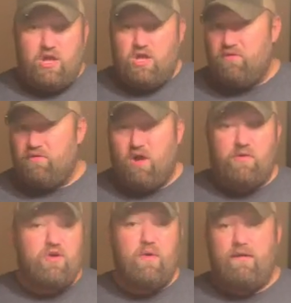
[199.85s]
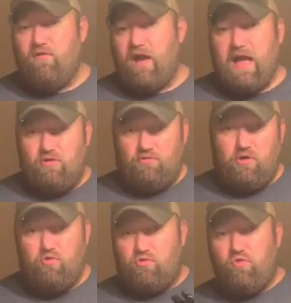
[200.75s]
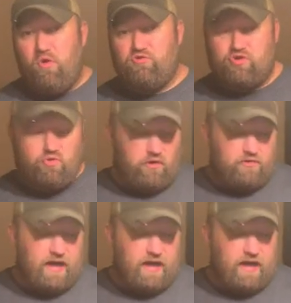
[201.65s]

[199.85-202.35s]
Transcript: You can go with whoever at your local grocery store